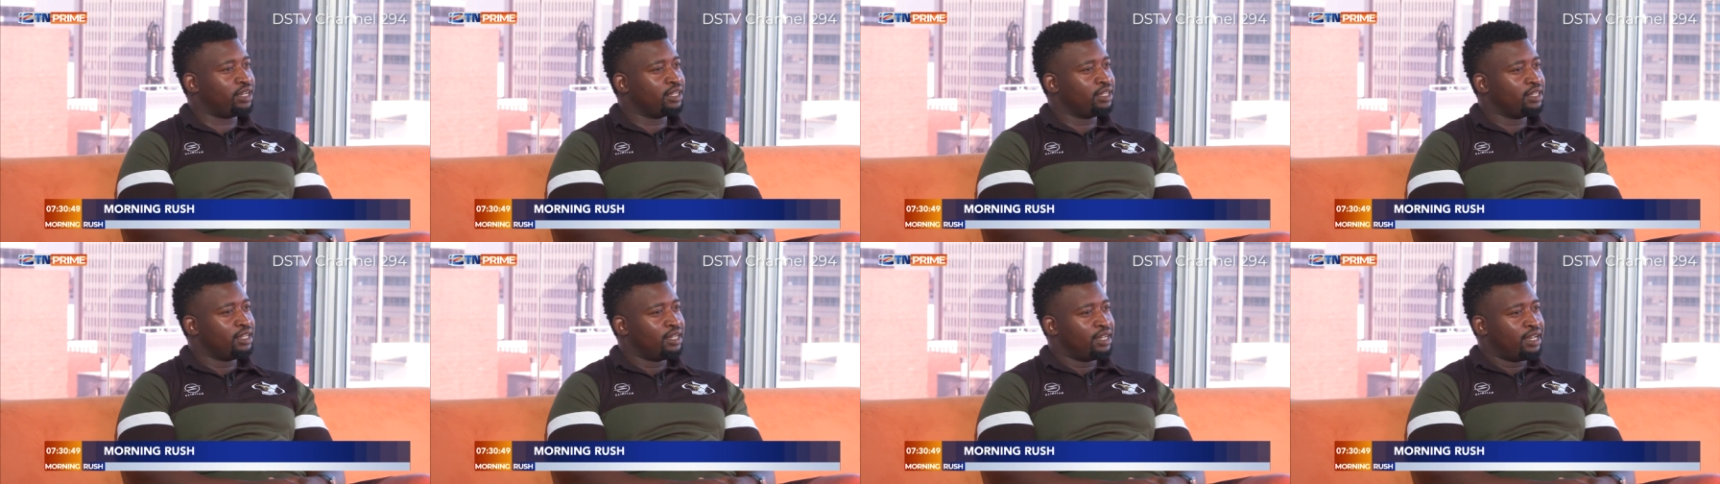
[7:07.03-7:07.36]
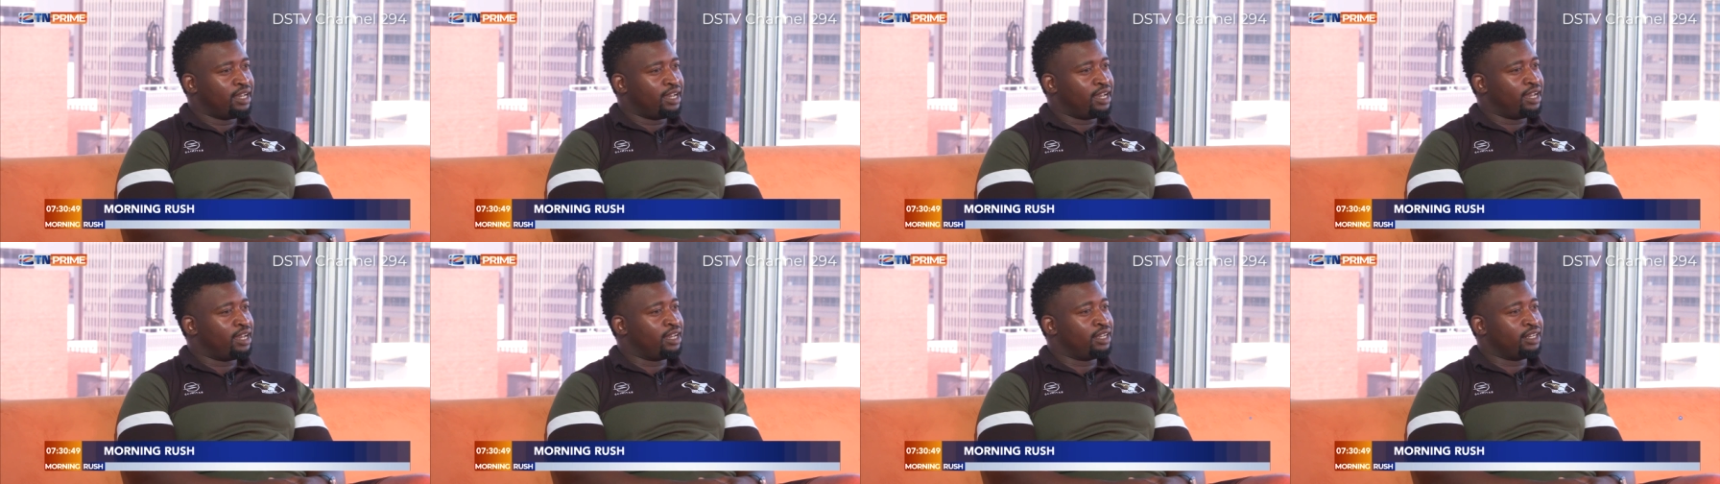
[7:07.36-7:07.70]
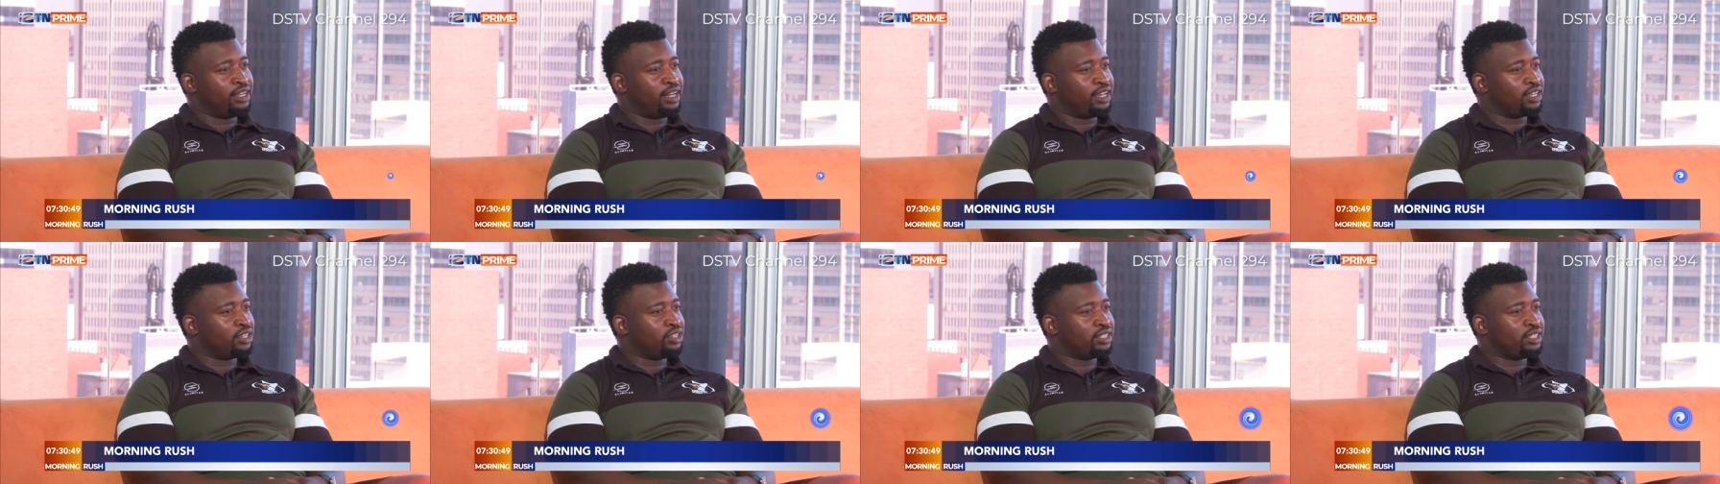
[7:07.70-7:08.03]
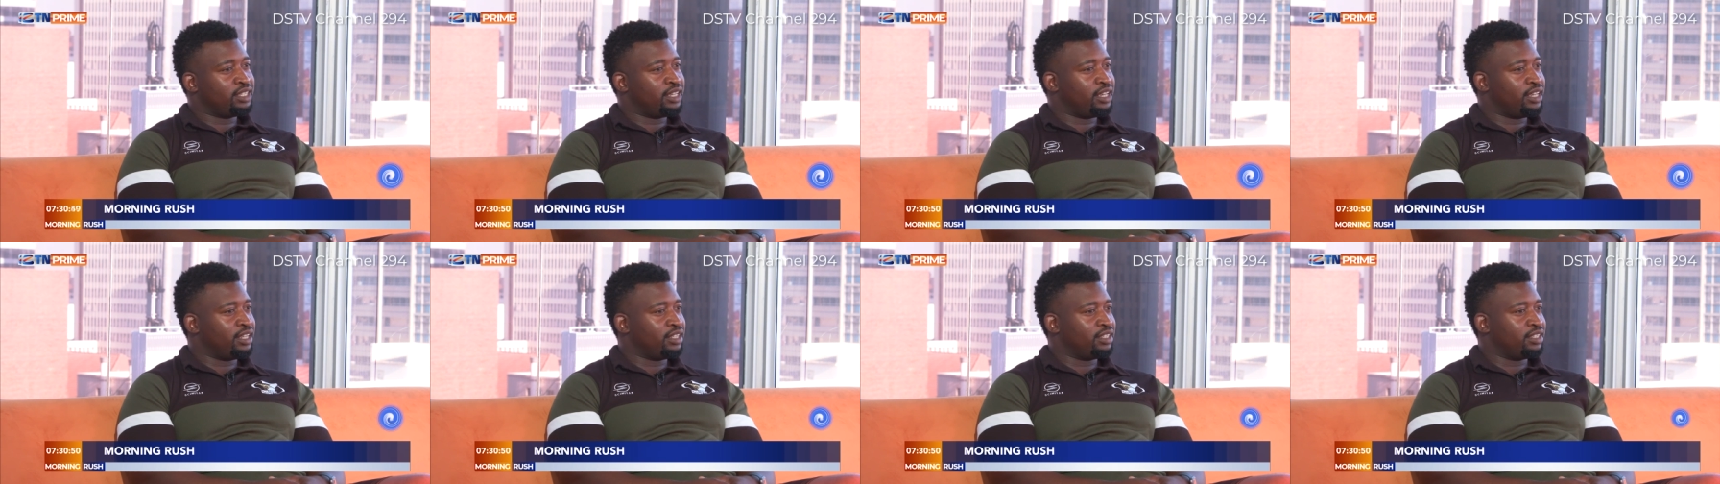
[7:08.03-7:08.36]
Uh, and like you
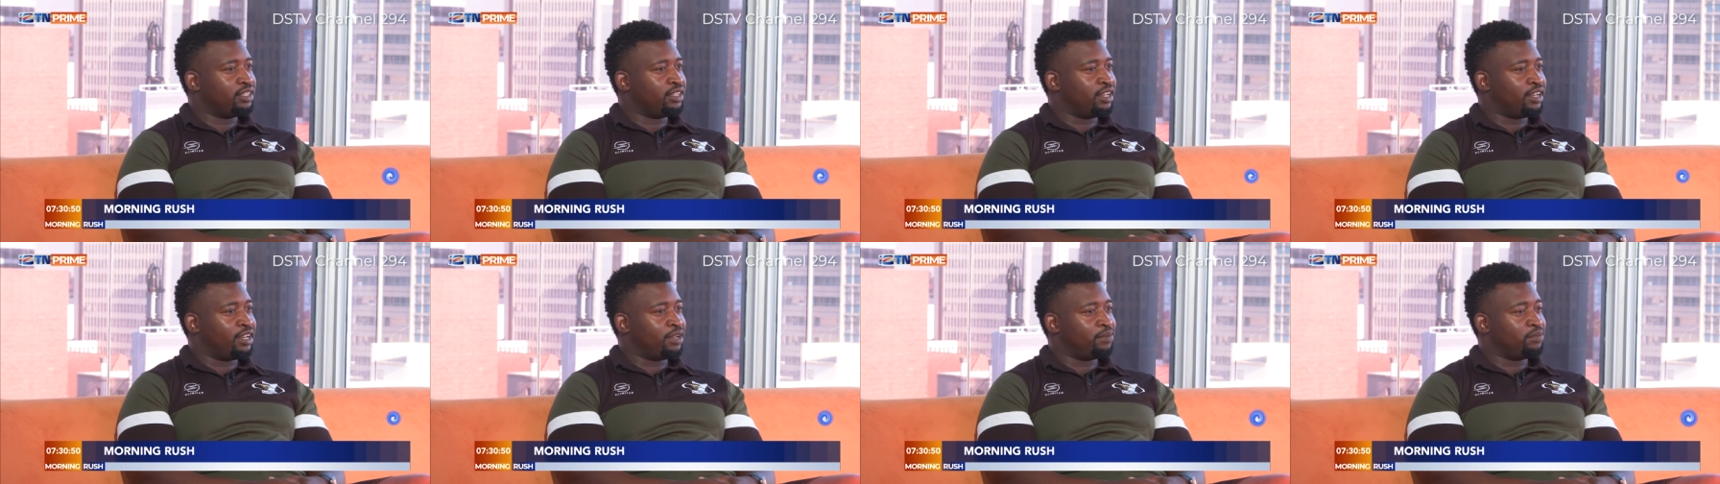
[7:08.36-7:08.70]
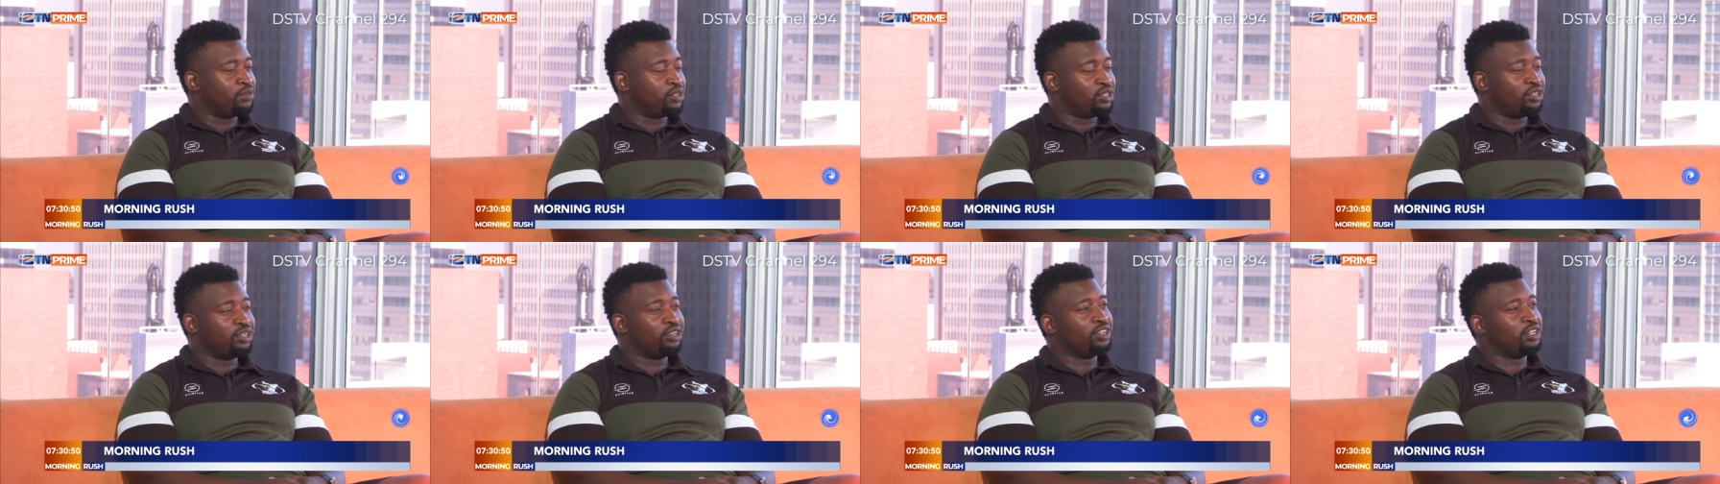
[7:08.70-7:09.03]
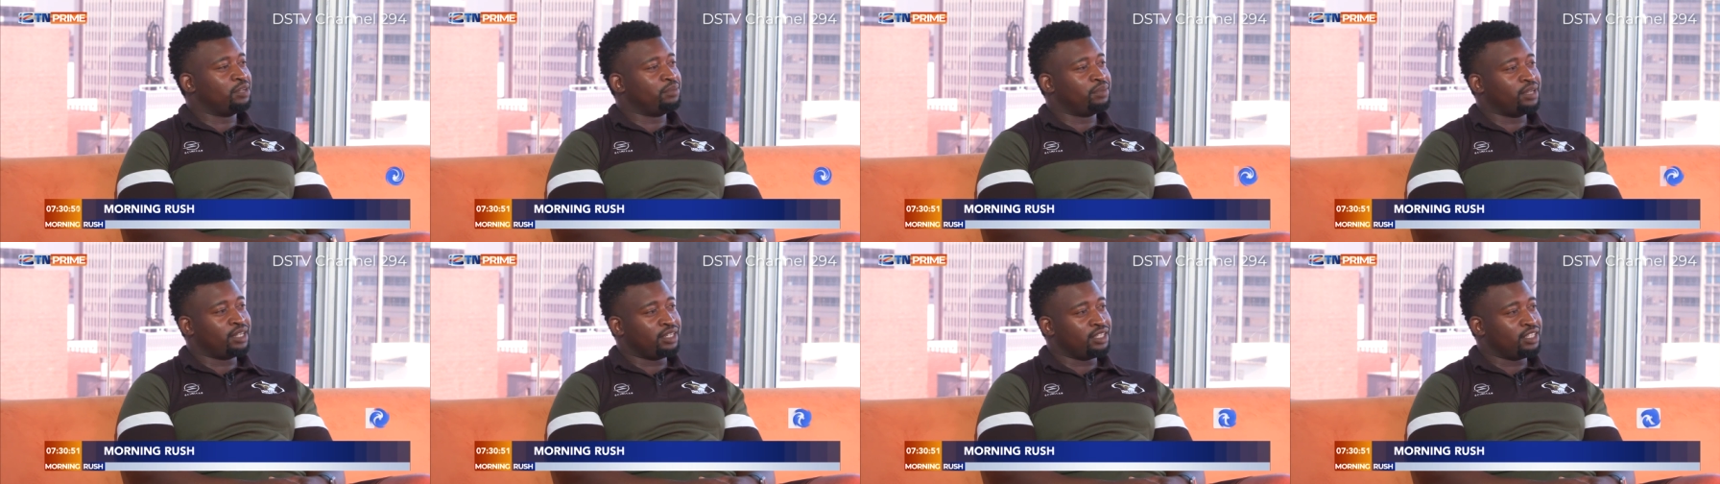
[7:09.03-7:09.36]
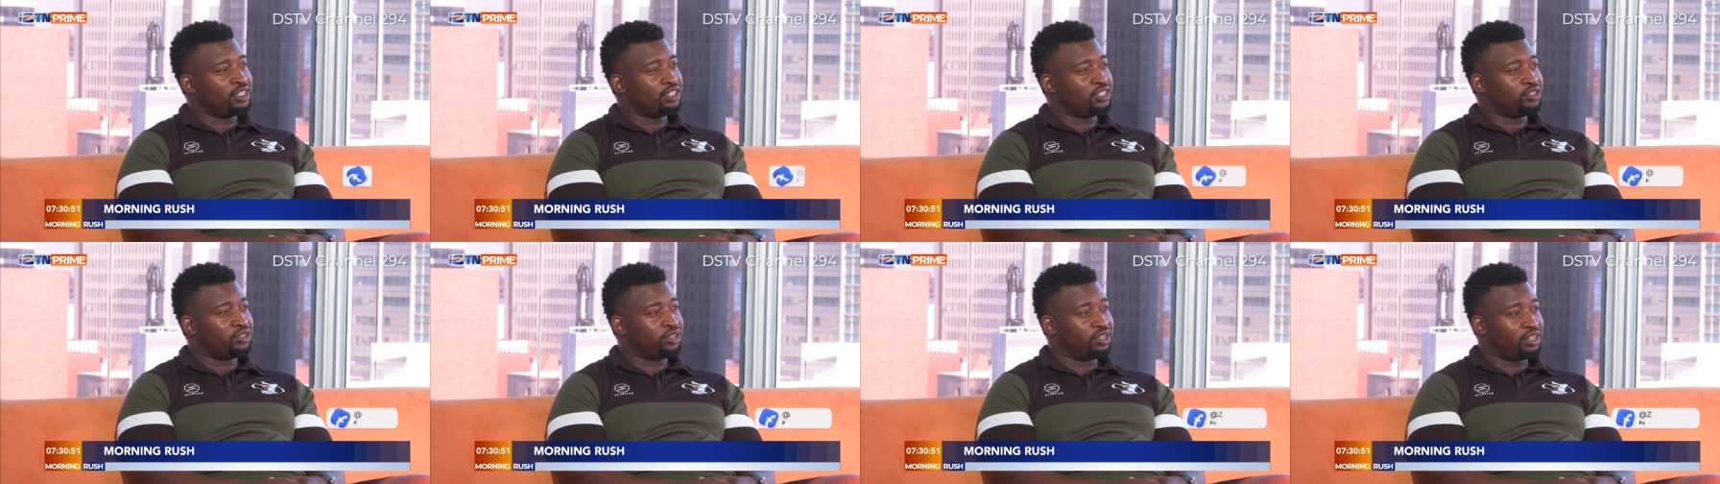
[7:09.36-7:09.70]
said, um, it's not going to be an
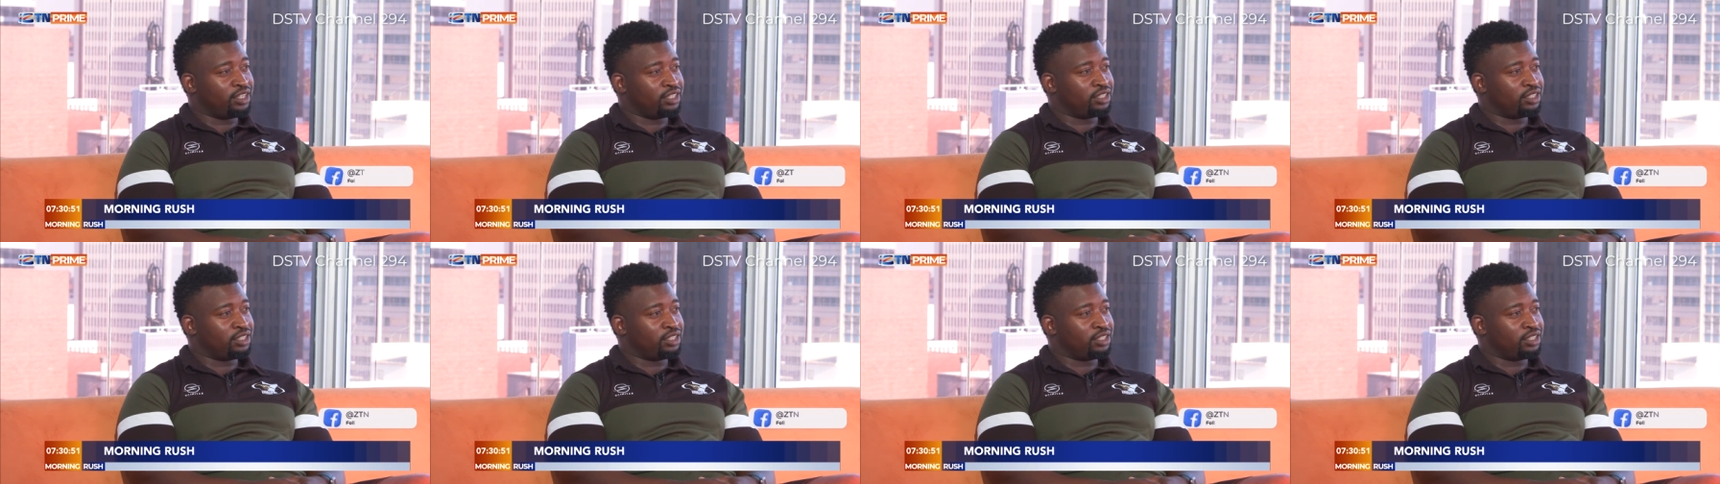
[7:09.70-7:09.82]
easy road.